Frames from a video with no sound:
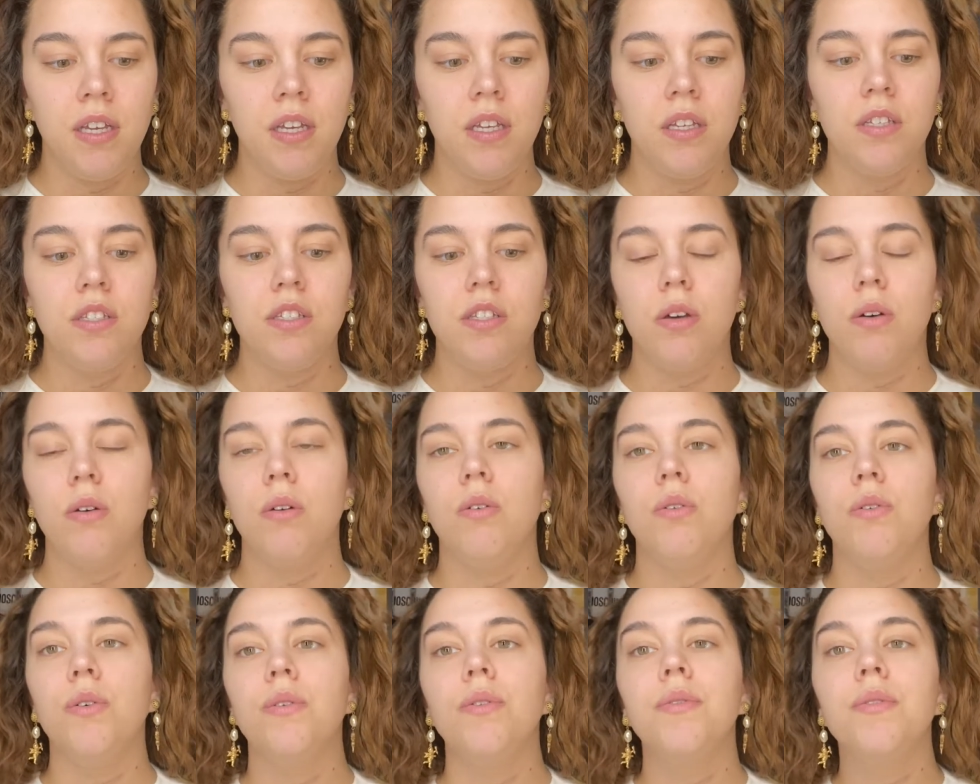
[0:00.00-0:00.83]

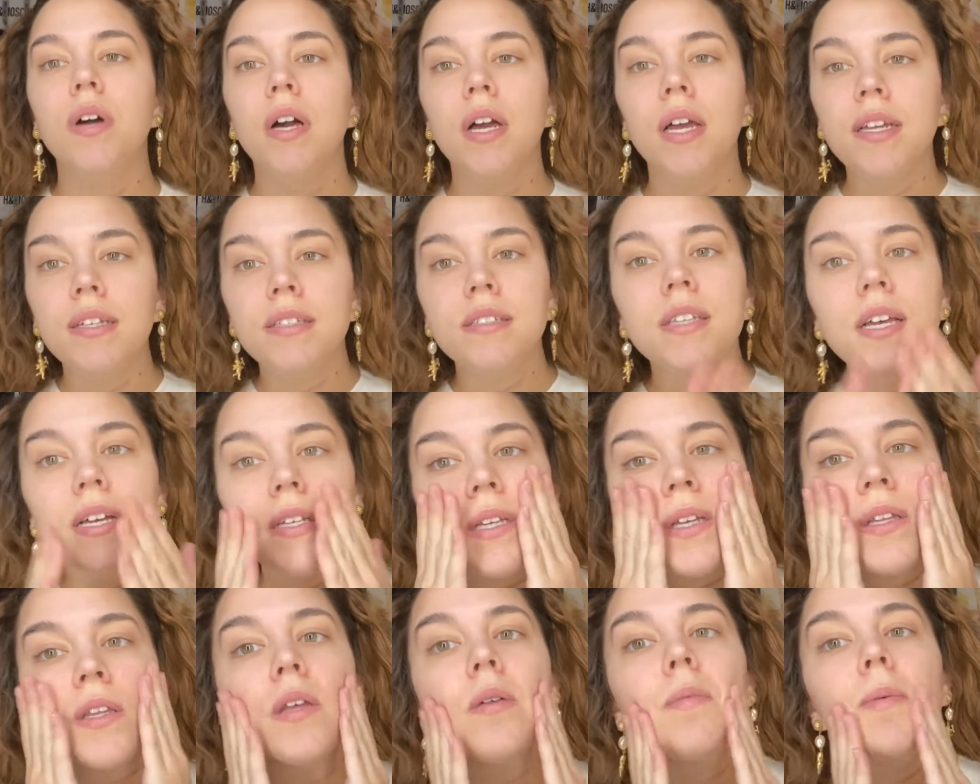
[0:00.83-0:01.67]
So it says
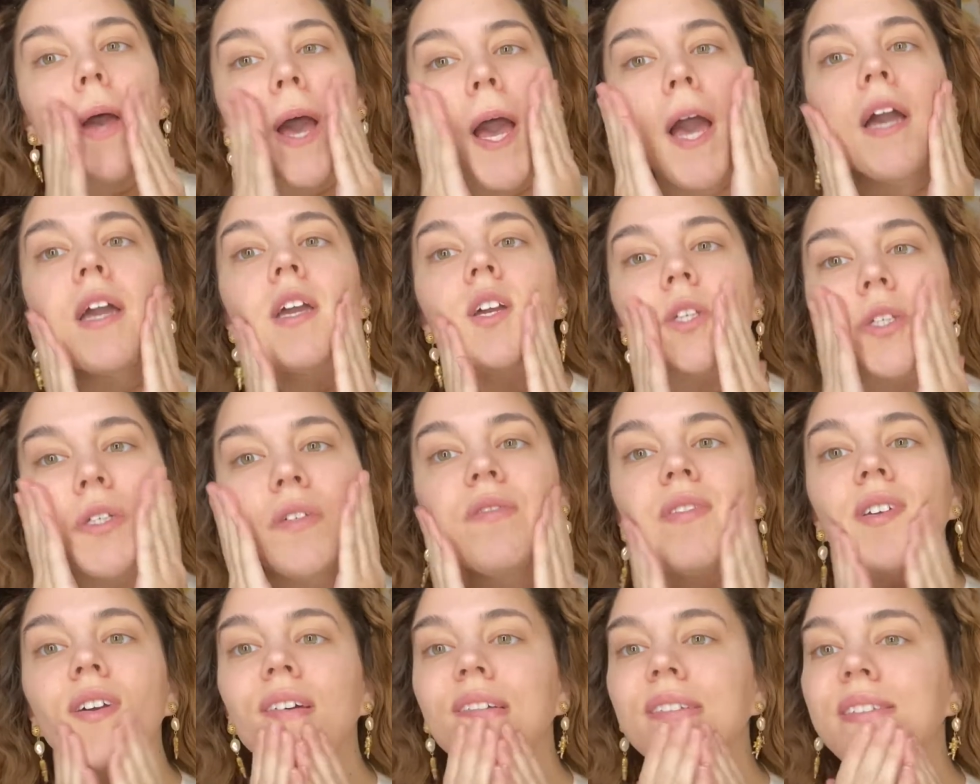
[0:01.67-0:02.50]
on the package, if
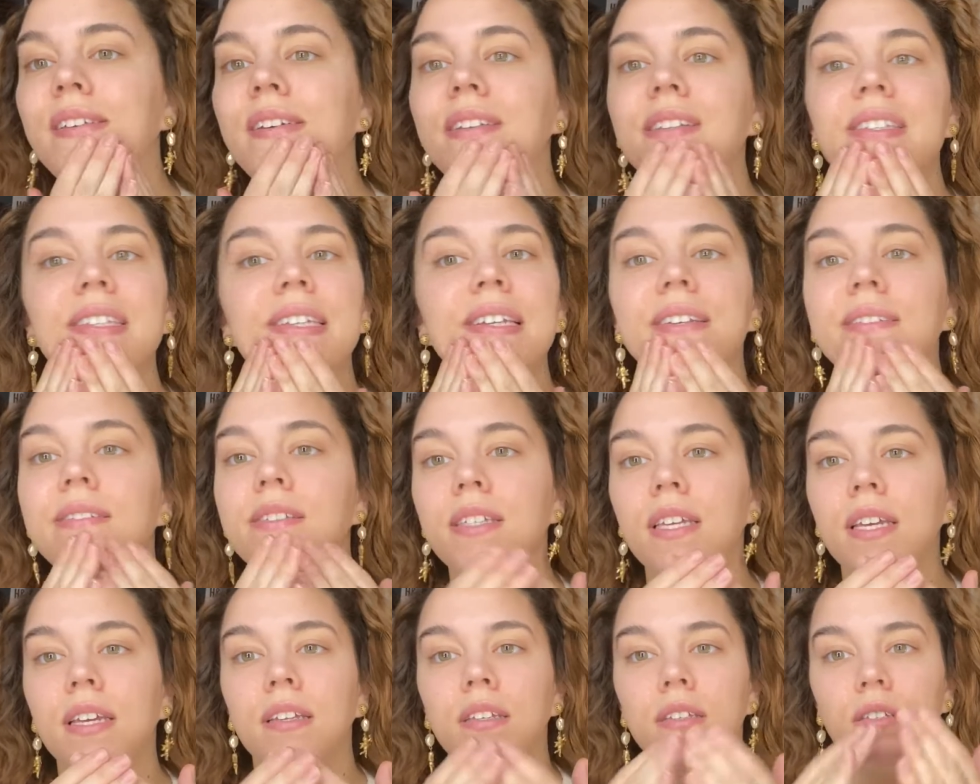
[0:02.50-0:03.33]
you have sensitive
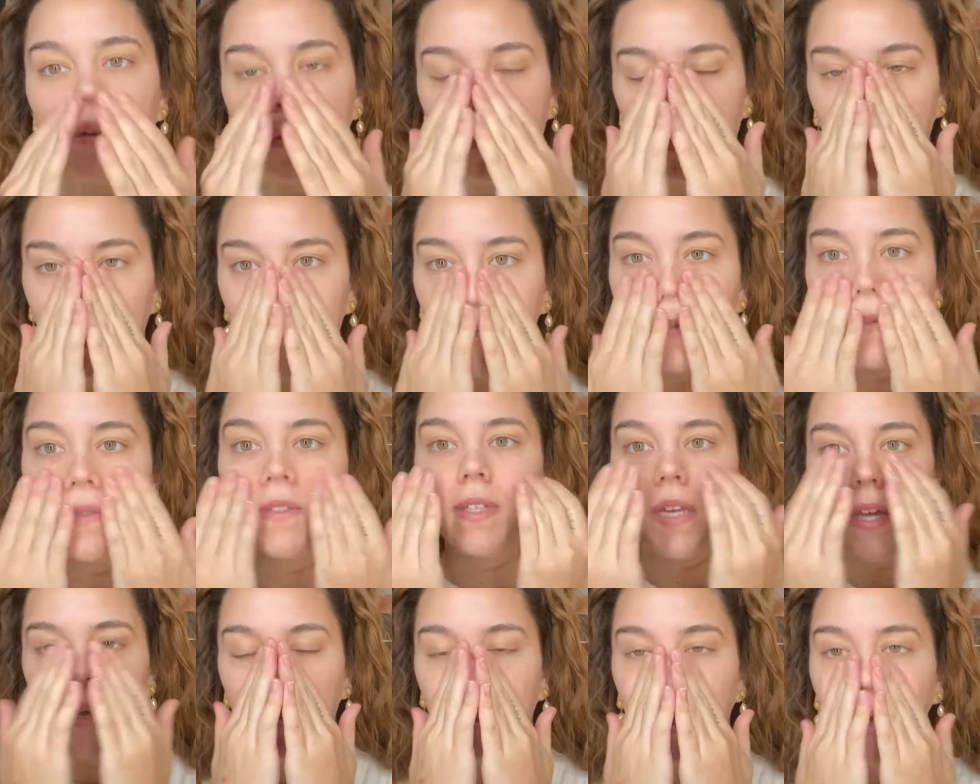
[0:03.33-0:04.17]
skin, to only use
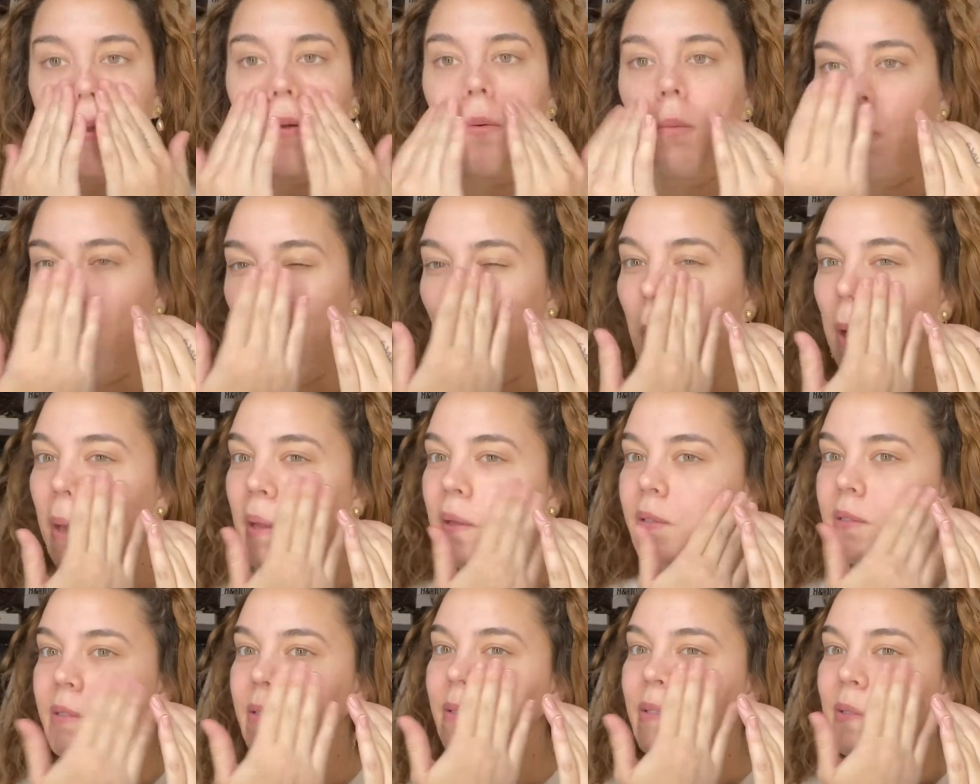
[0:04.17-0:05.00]
it like
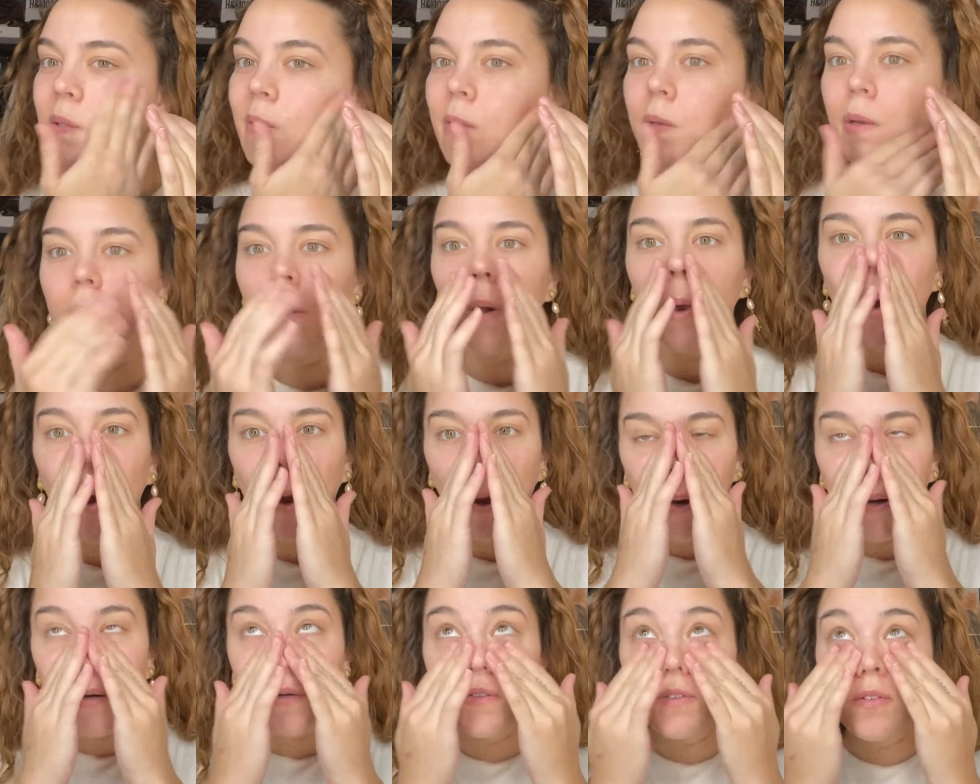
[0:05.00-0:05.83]
once
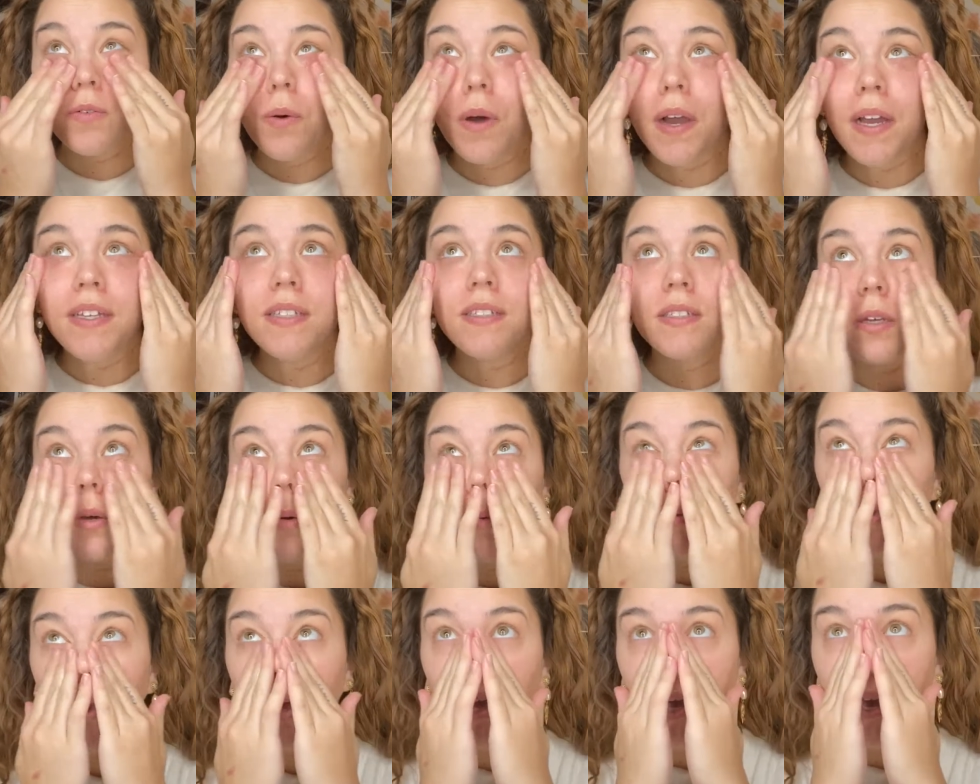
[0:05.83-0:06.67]
or twice a
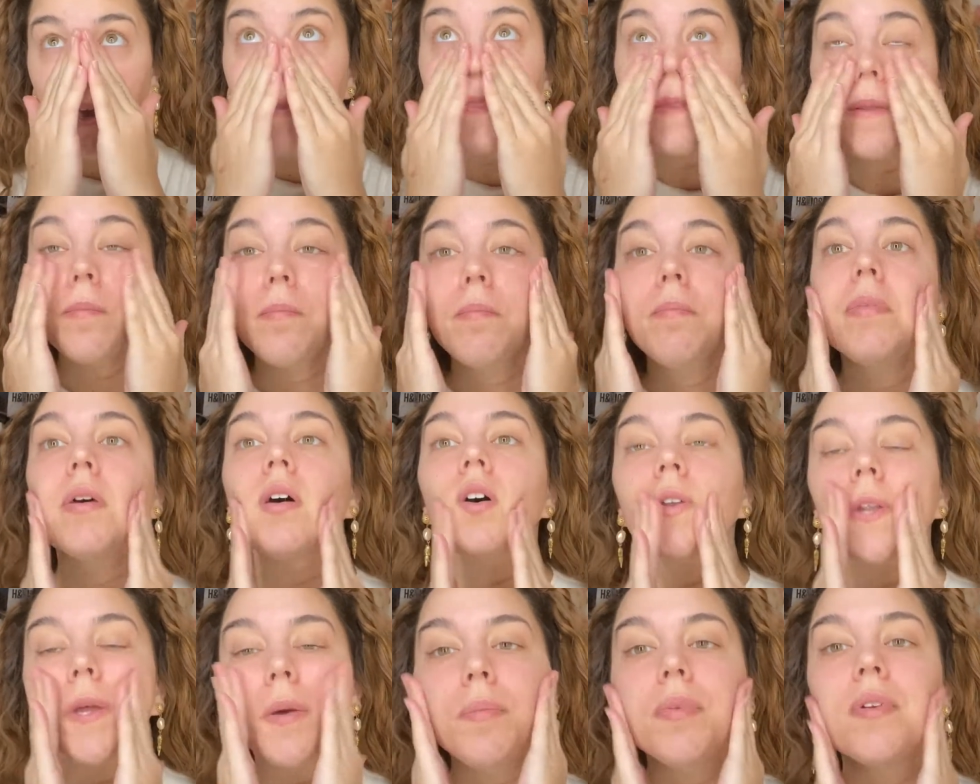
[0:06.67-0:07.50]
week and then
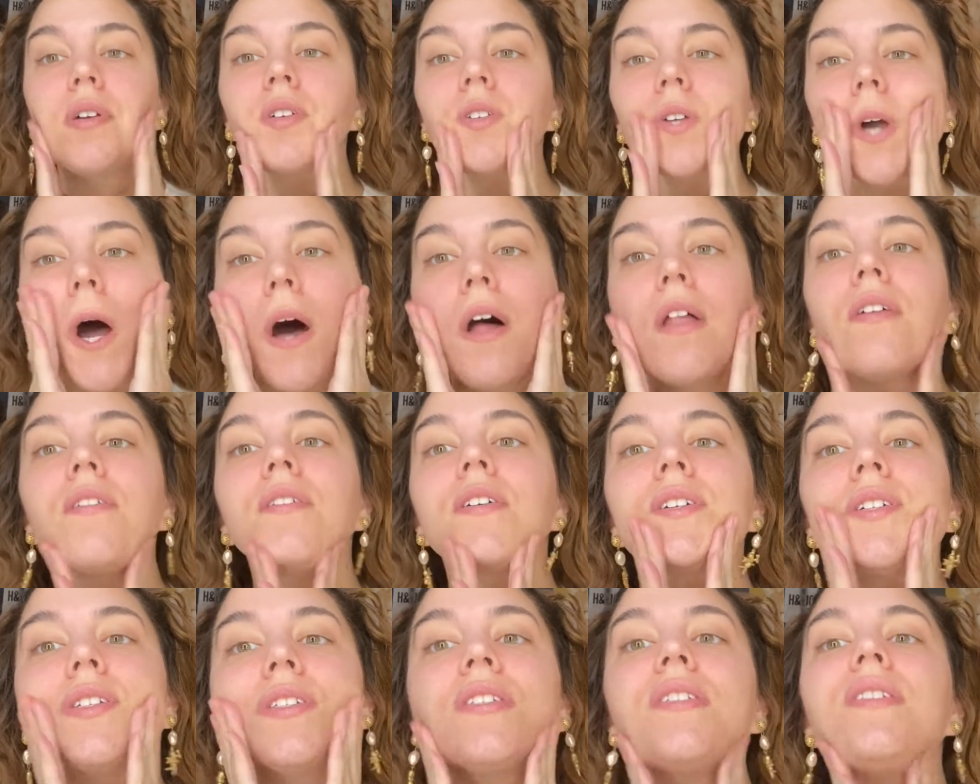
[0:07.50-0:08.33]
build up your
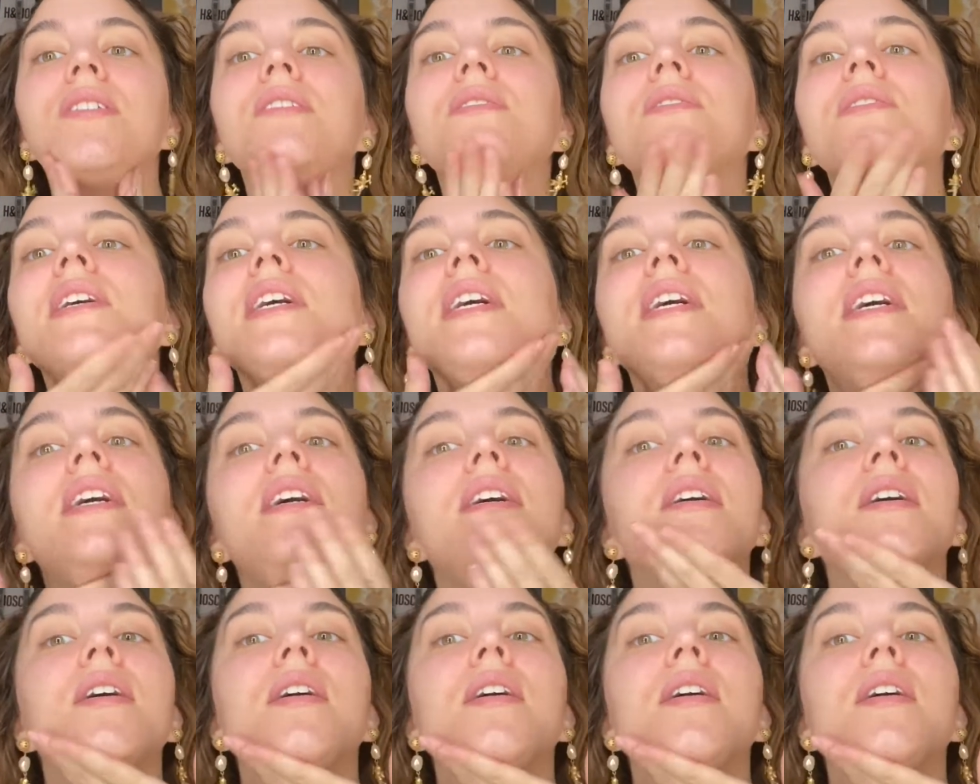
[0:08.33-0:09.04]
tolerance to it.